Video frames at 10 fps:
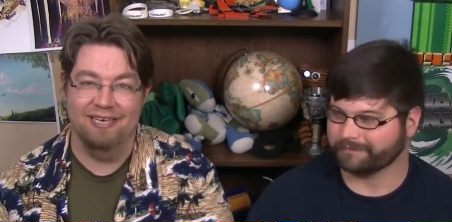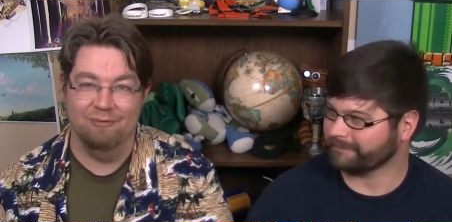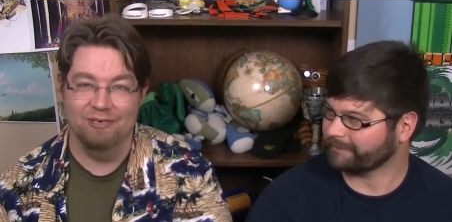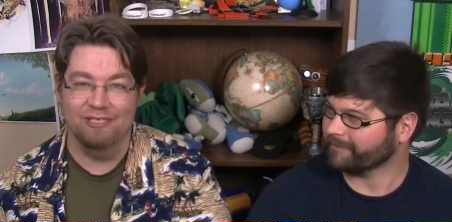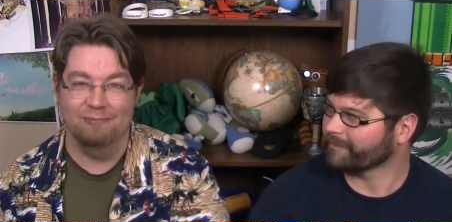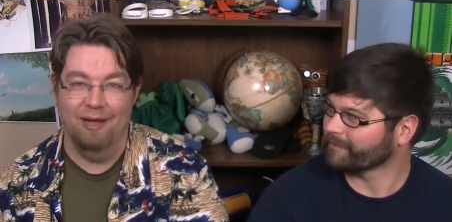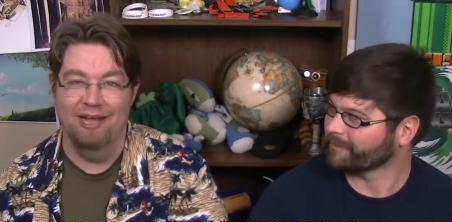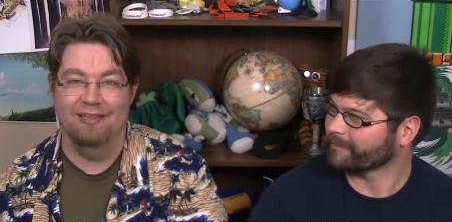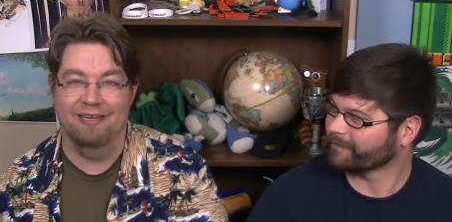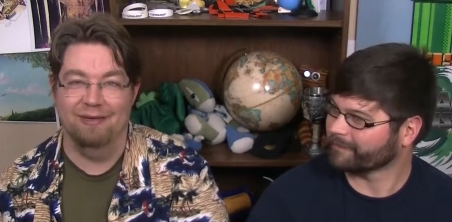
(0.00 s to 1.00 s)
Speaker 1: and we're
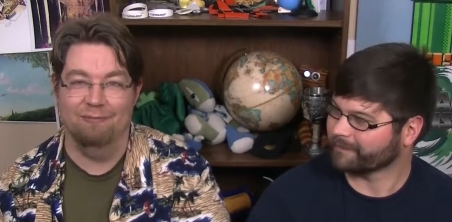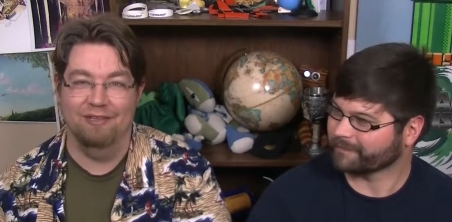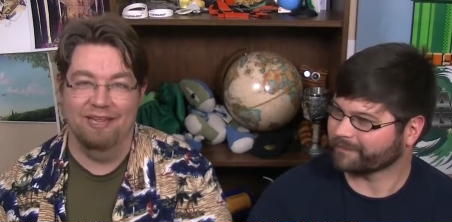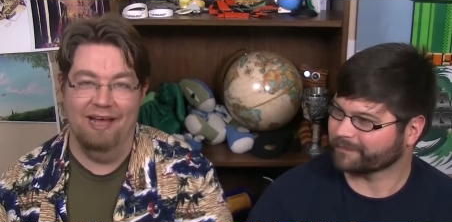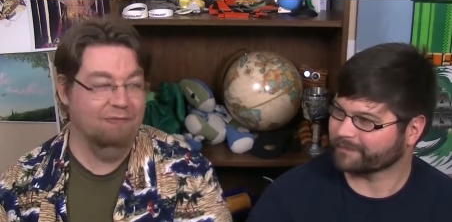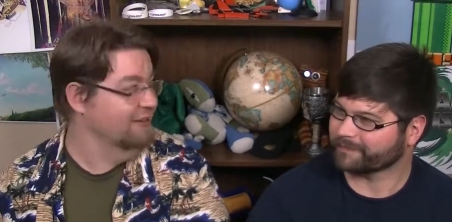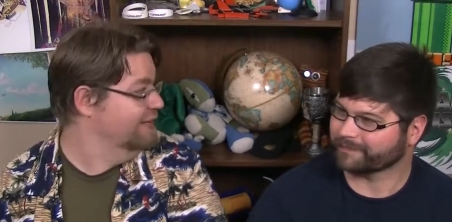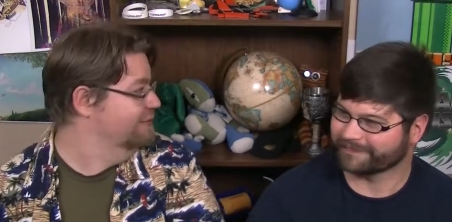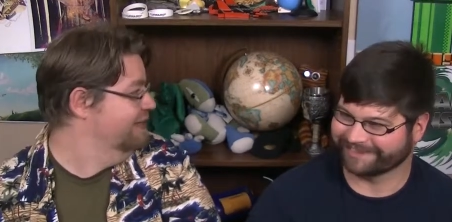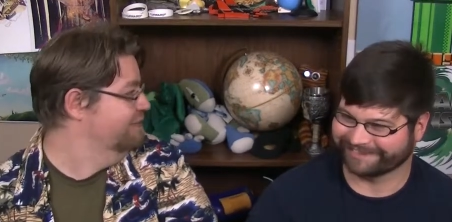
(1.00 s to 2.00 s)
smiling and we're laughing, and
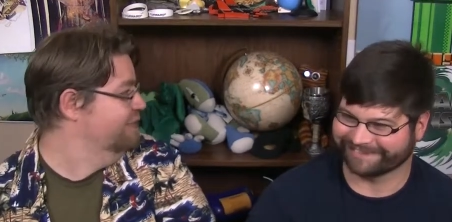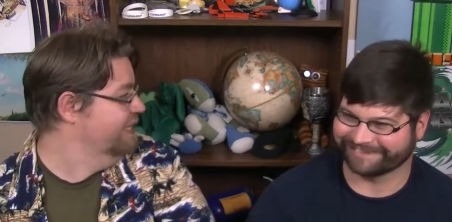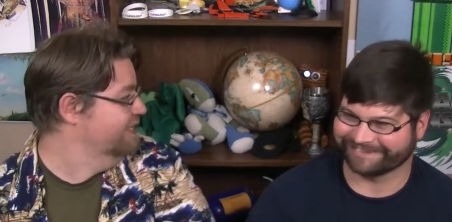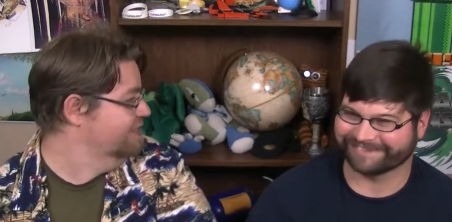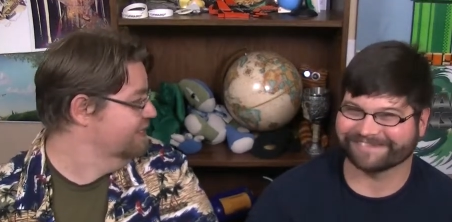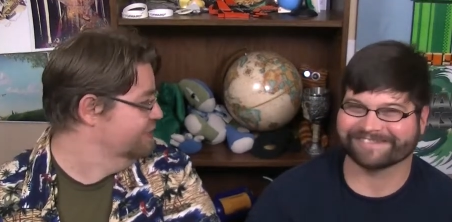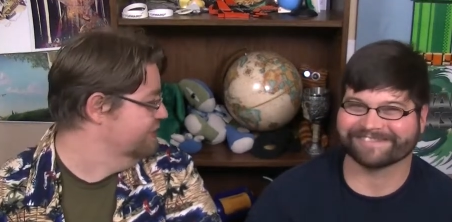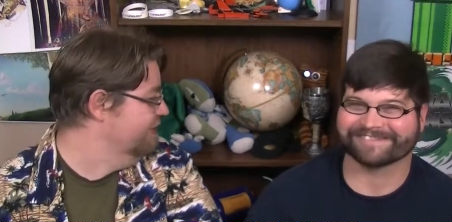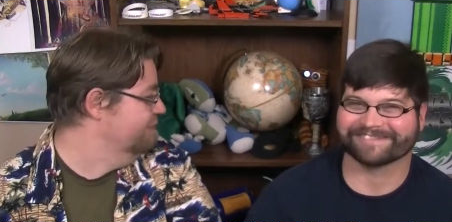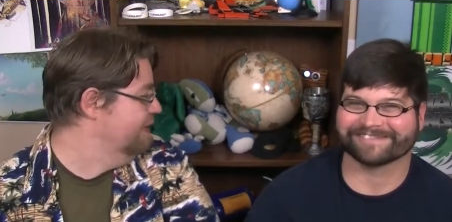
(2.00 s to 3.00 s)
we have things on a
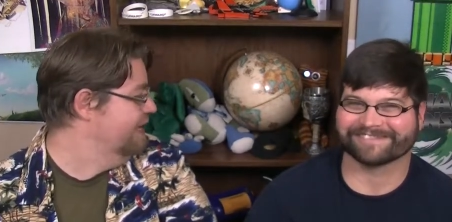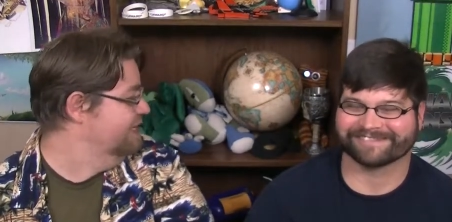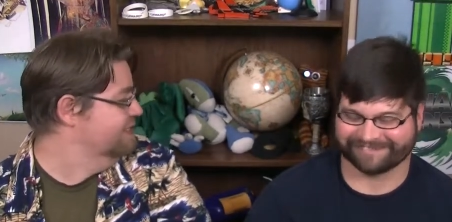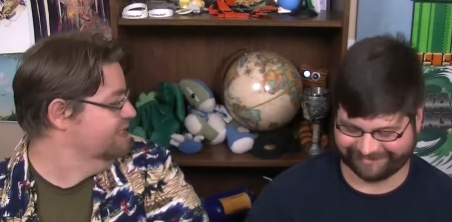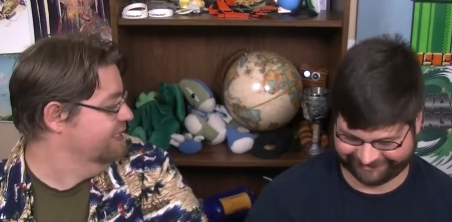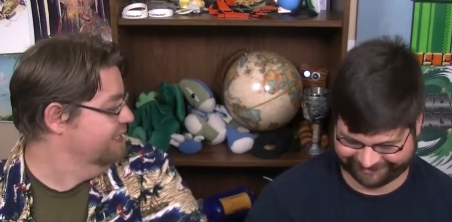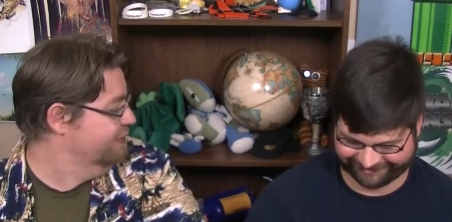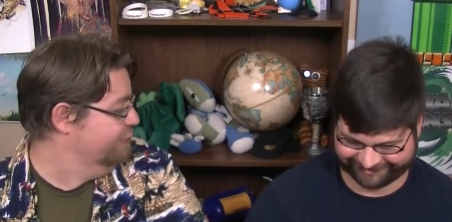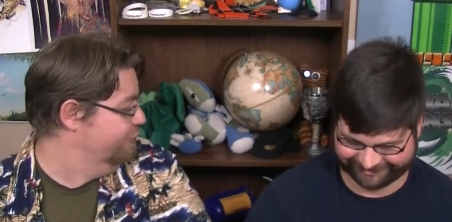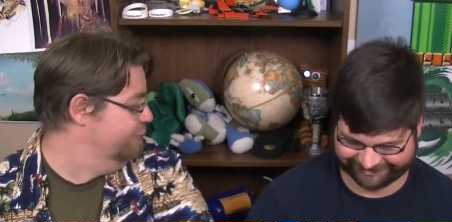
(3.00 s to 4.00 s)
shelf behind us like a
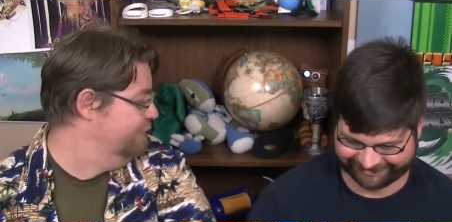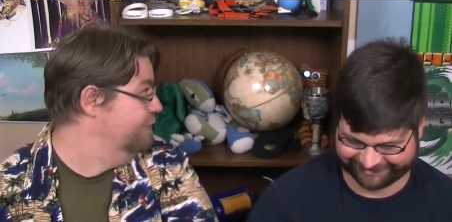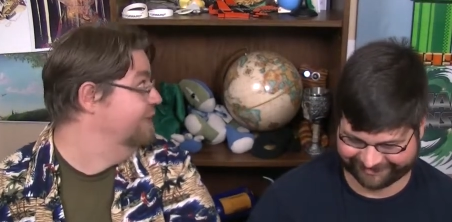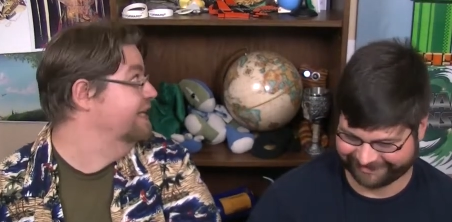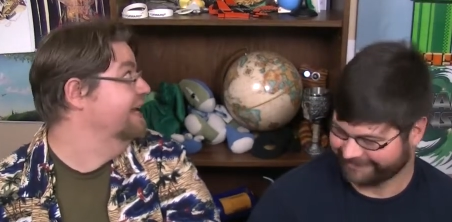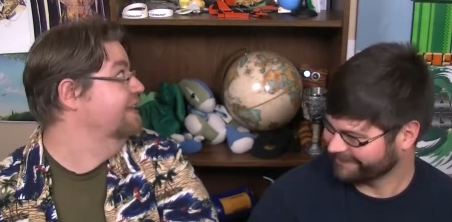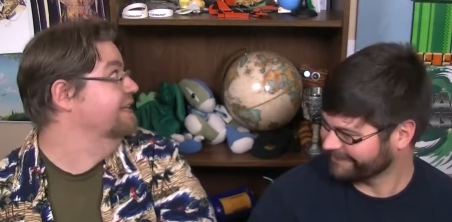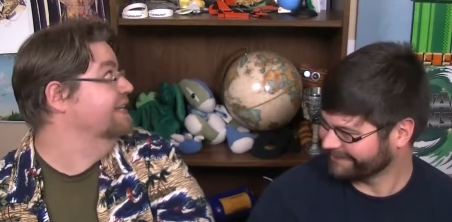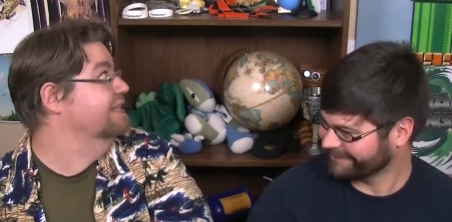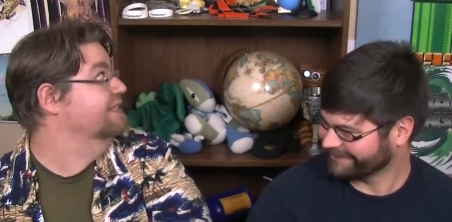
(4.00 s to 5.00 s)
Cthulhu and an
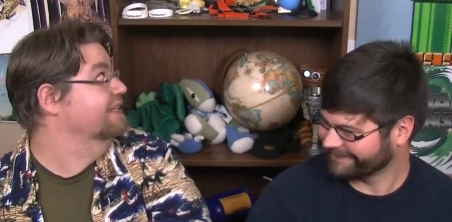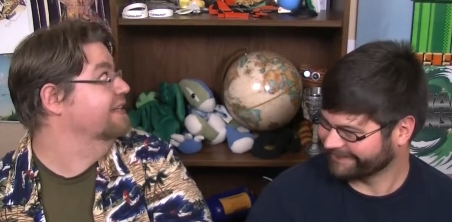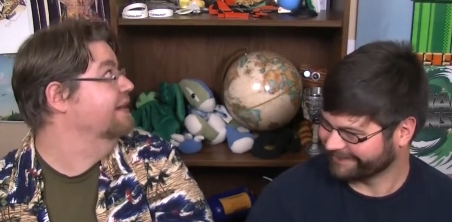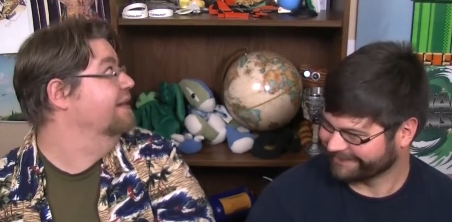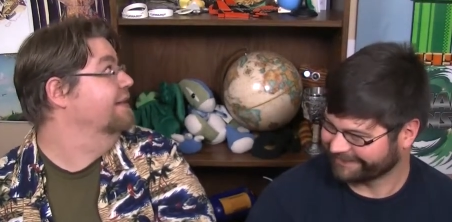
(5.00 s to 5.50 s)
Elliot and a